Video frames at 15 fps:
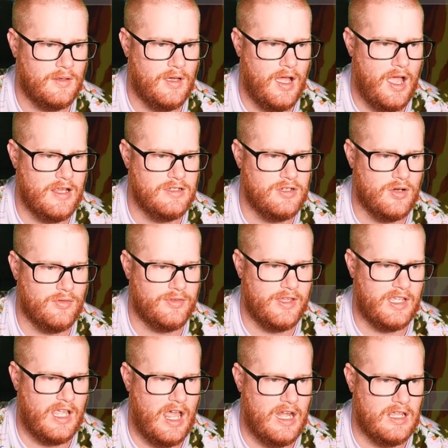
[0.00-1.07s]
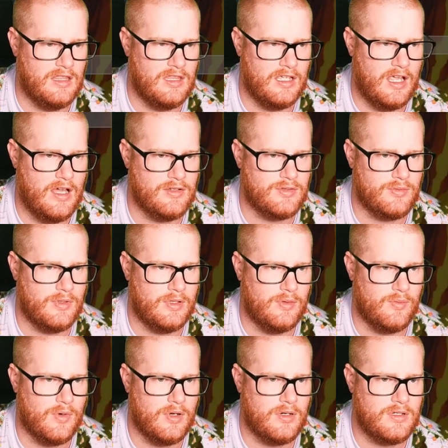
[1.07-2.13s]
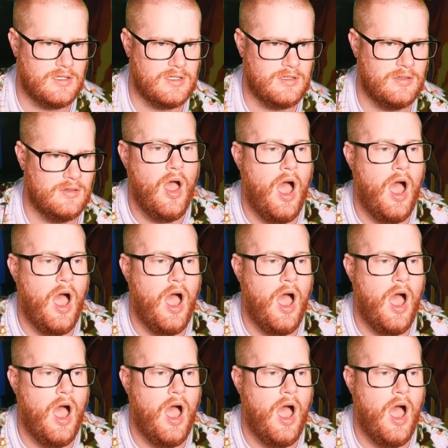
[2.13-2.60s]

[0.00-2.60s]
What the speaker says: I don't think anything else really works.